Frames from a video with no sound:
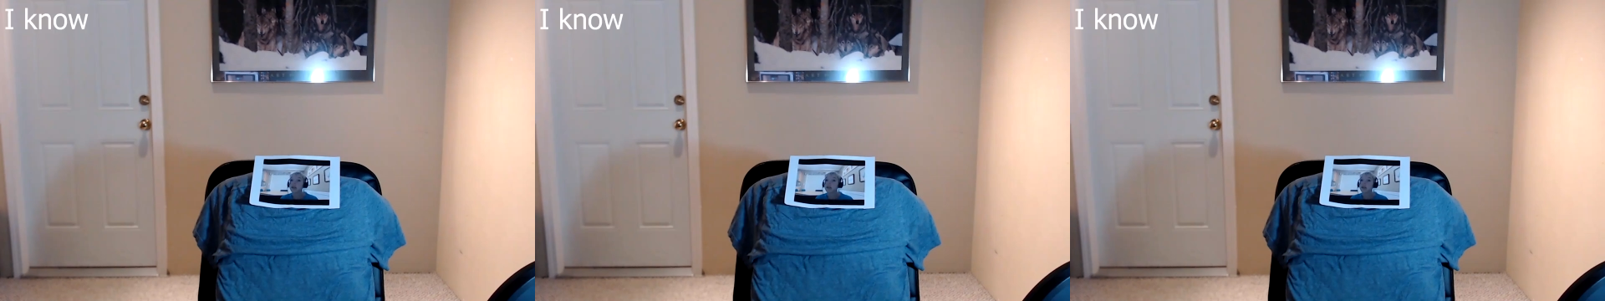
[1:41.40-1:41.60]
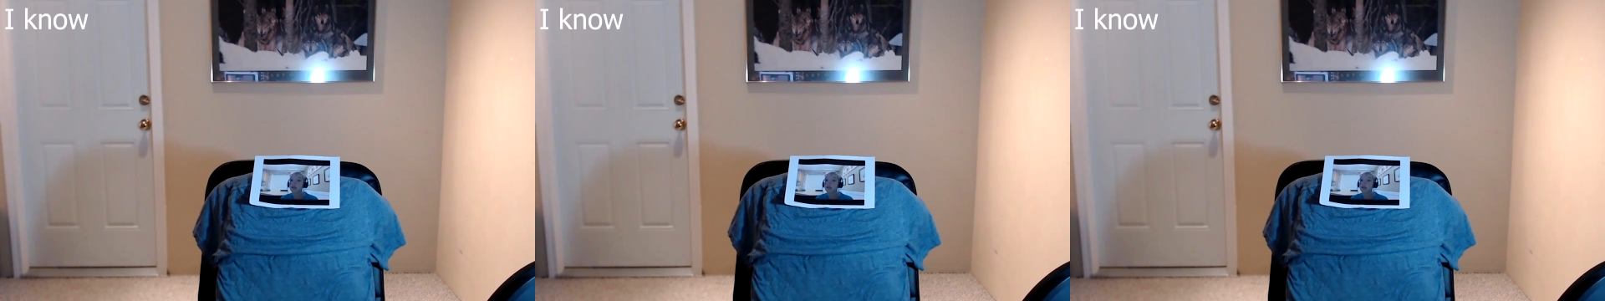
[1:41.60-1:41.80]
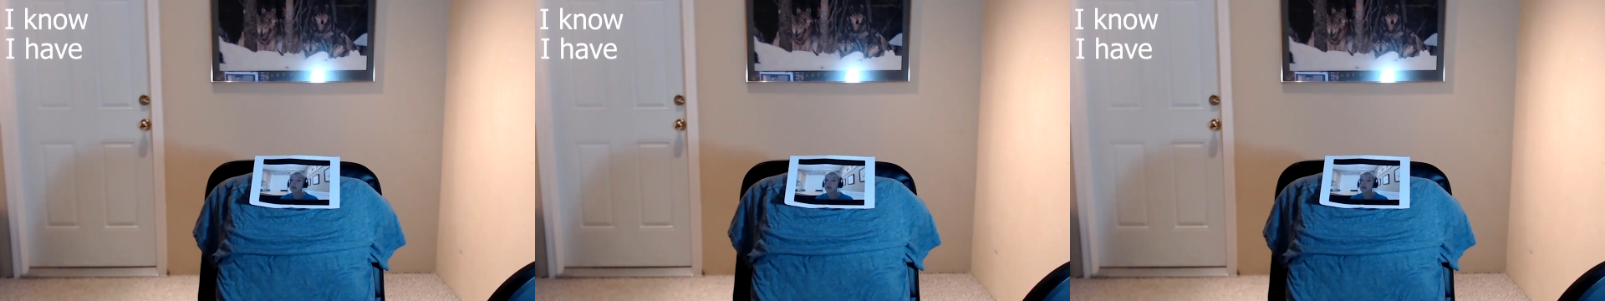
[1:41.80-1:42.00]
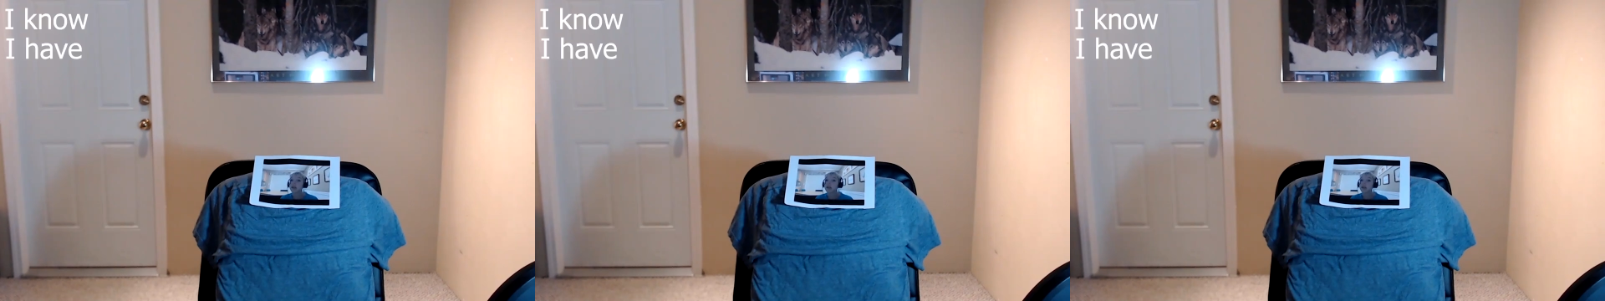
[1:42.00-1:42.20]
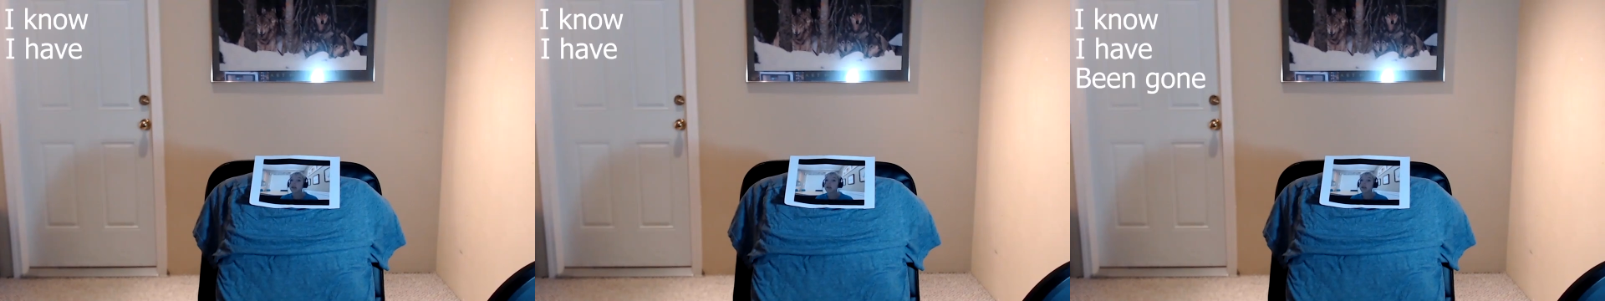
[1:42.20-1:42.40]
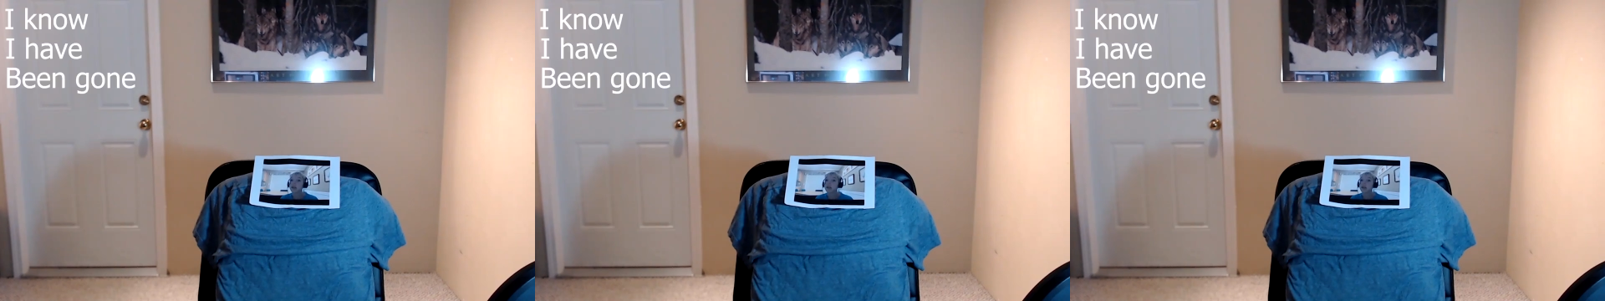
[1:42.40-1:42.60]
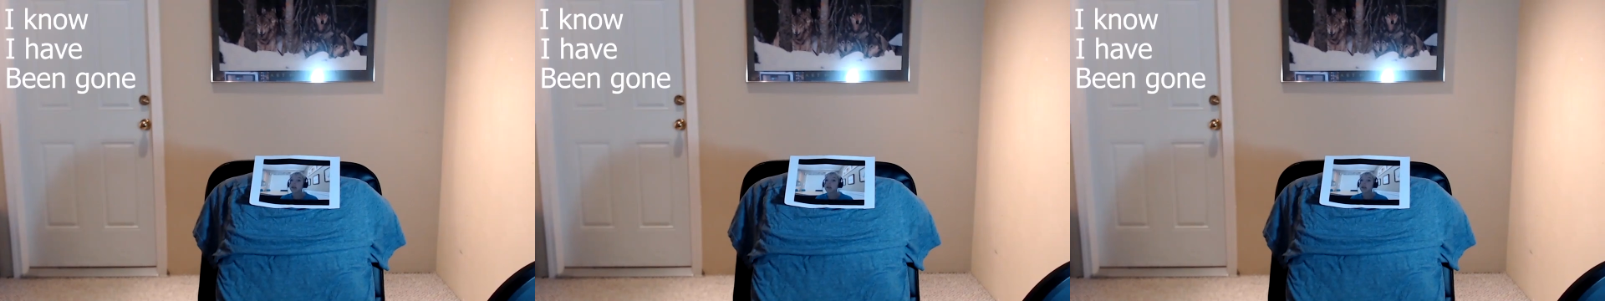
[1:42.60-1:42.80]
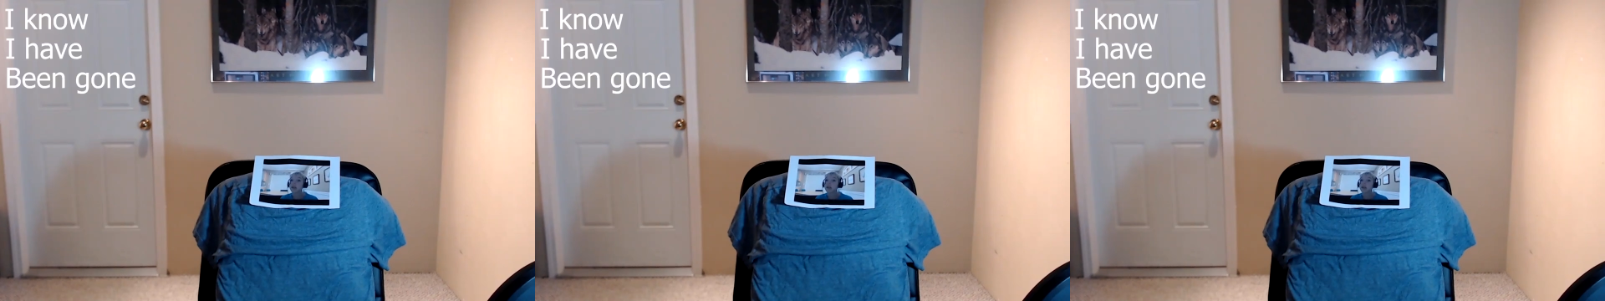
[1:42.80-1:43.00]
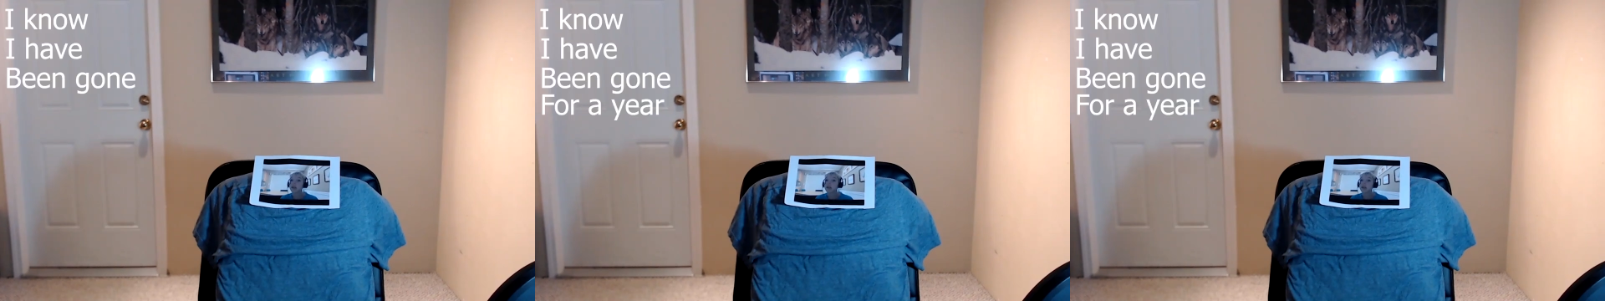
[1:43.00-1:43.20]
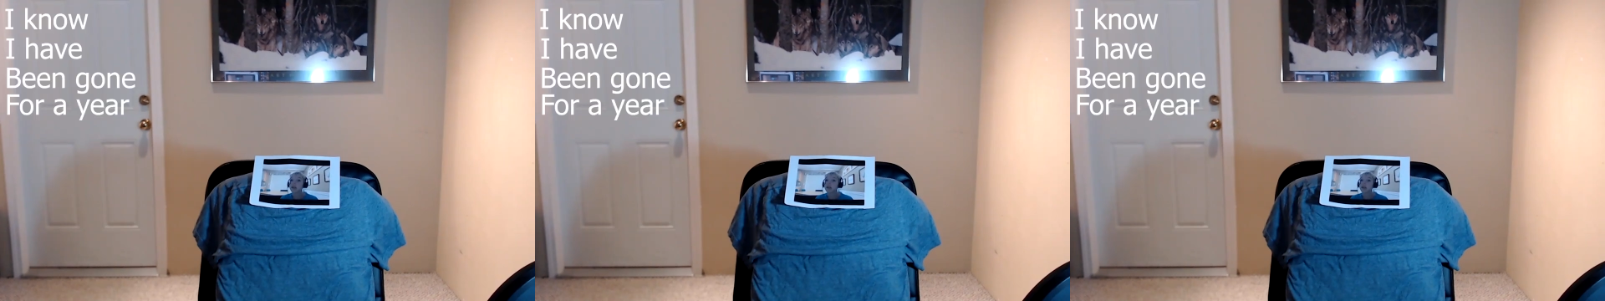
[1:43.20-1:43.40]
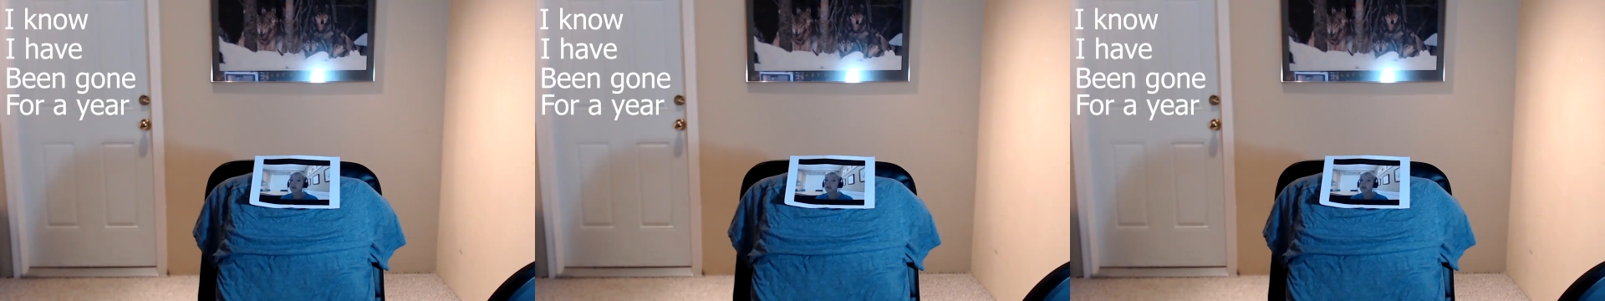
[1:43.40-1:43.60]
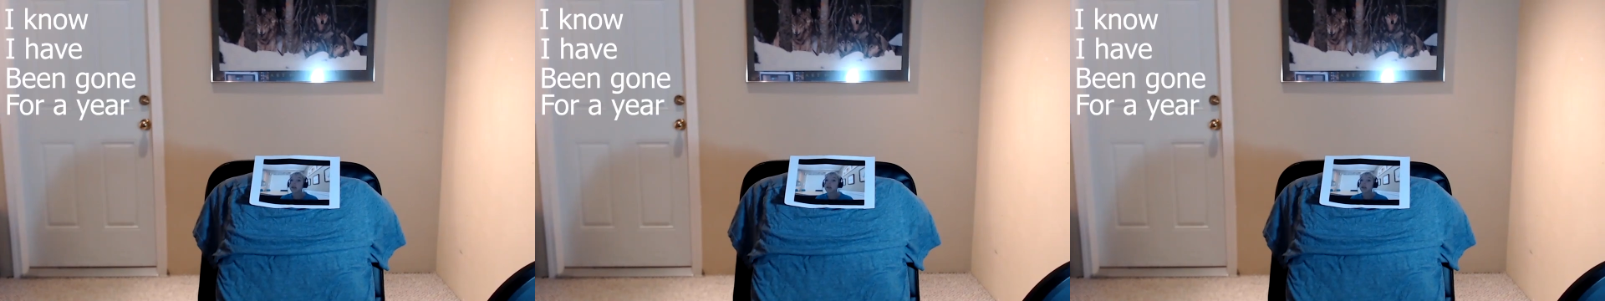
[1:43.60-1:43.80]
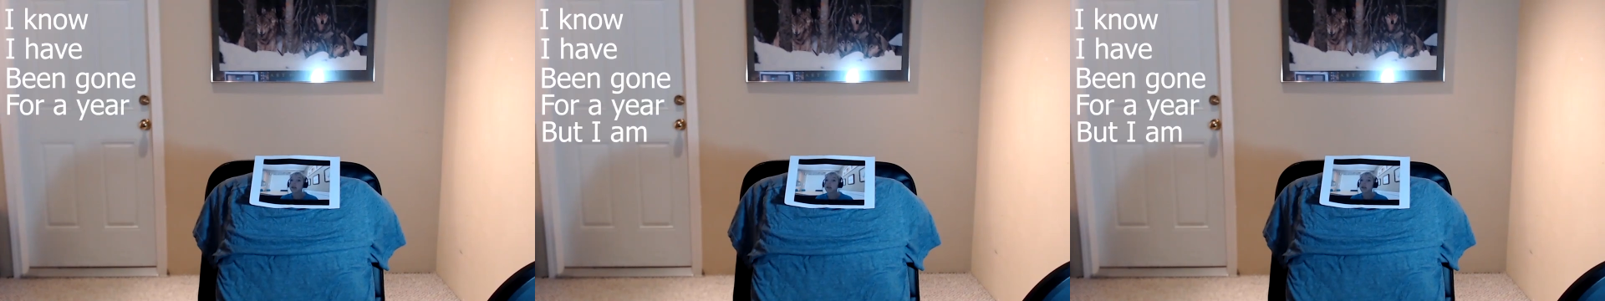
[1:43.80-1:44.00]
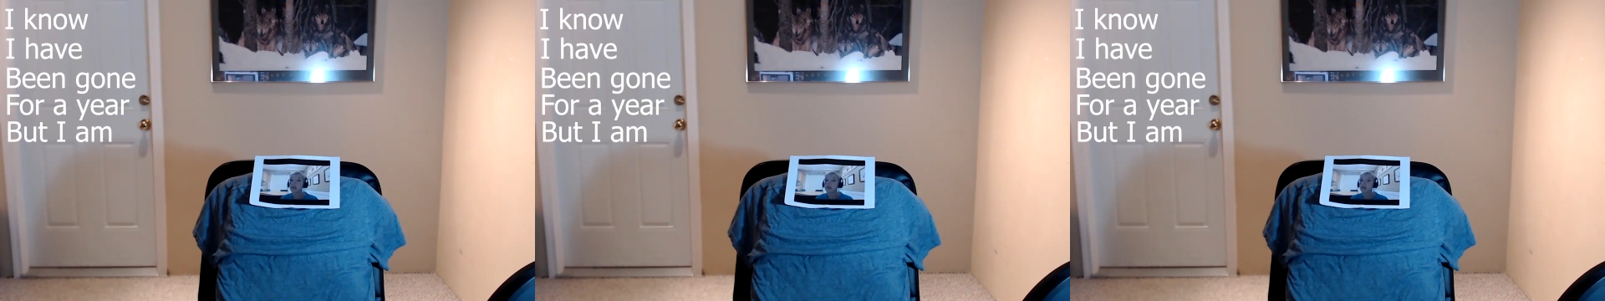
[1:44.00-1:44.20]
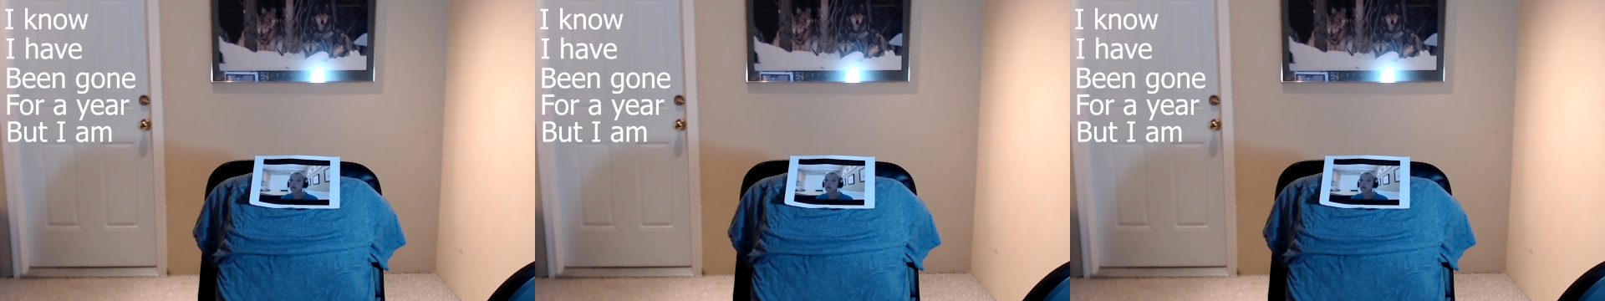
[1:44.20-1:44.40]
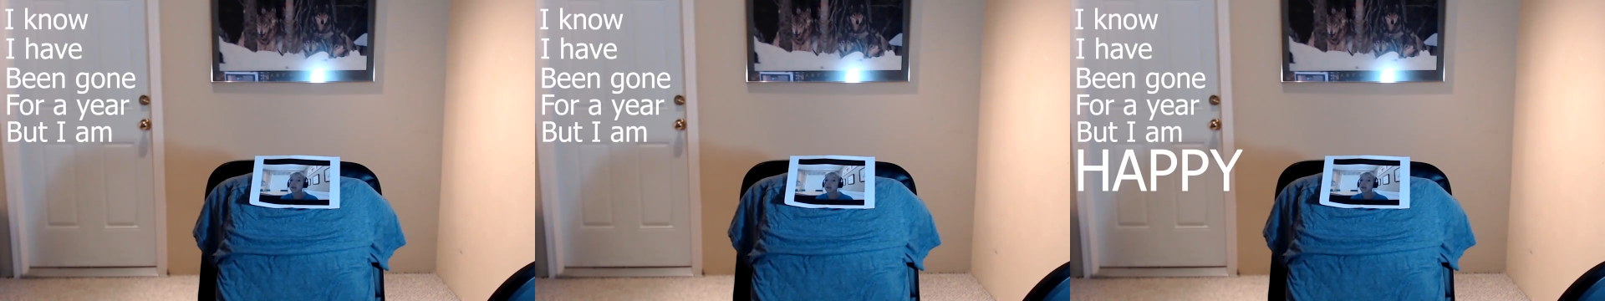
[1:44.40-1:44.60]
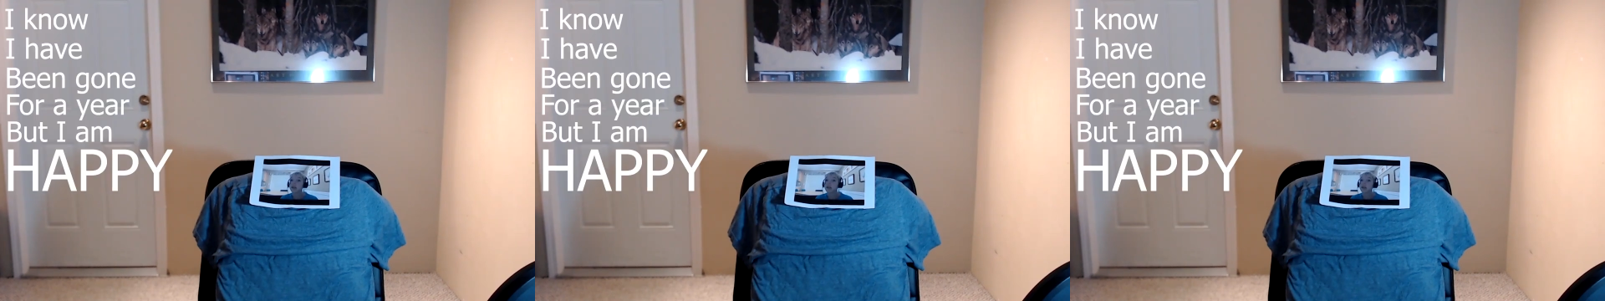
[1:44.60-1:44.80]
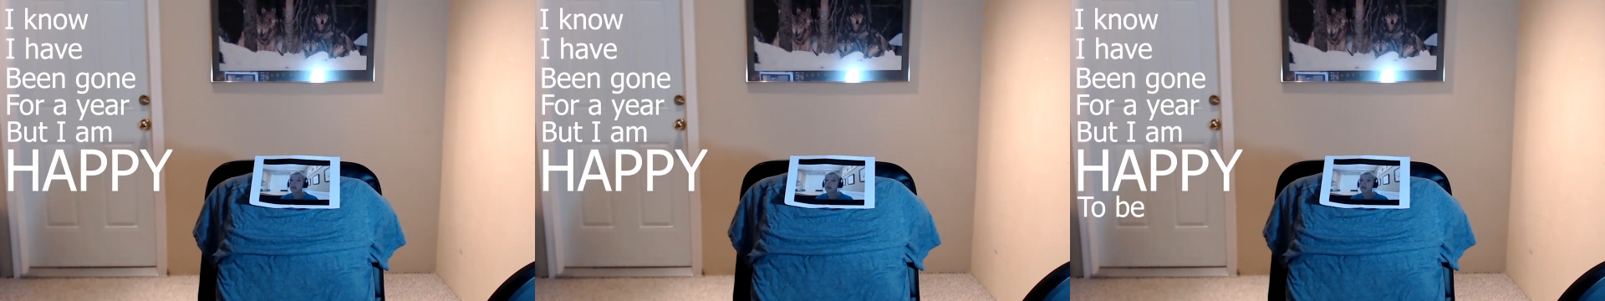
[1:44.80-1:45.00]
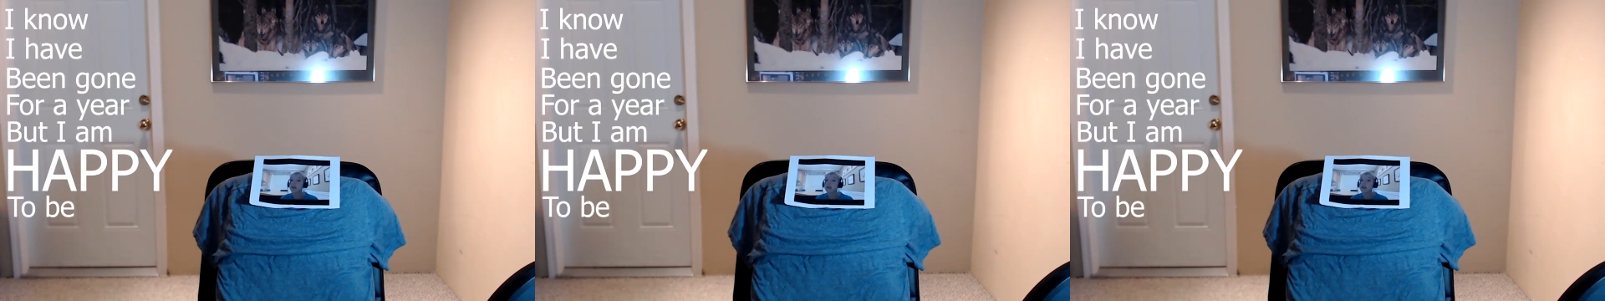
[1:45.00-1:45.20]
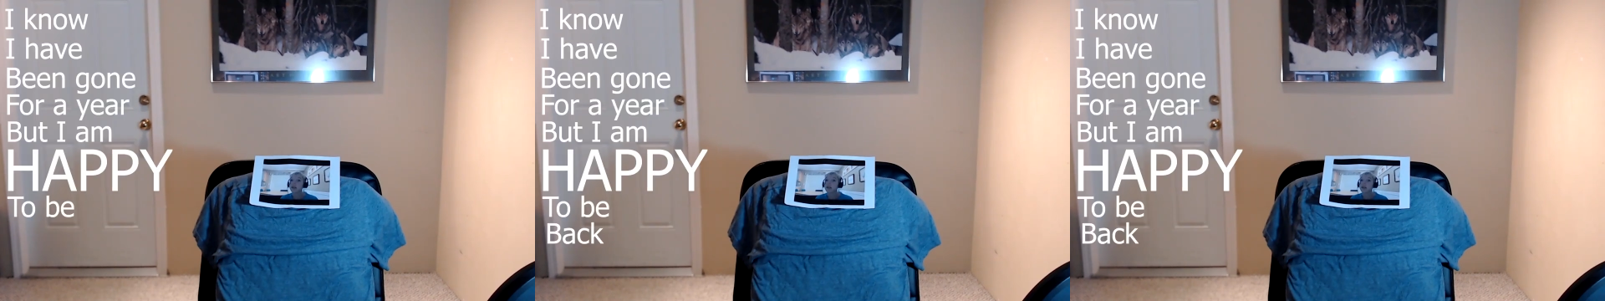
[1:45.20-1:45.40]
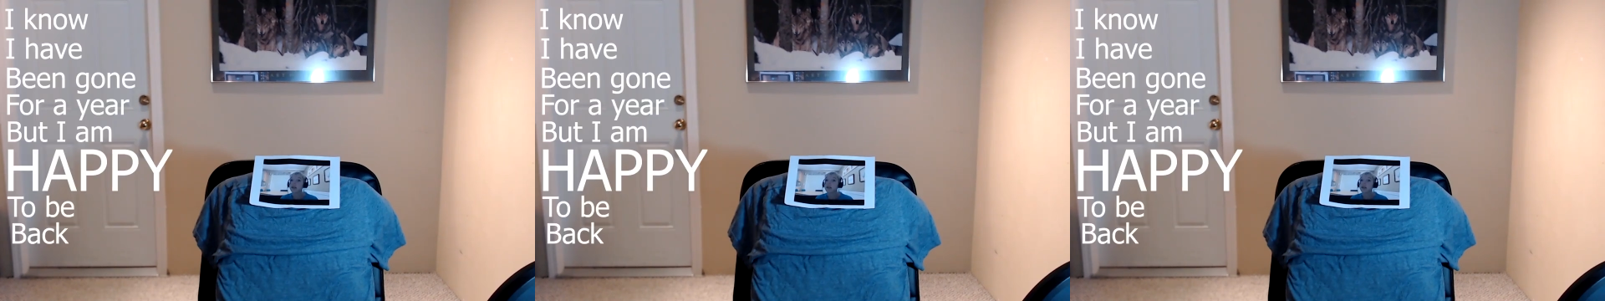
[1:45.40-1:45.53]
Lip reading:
Nobody's mouth can be seen.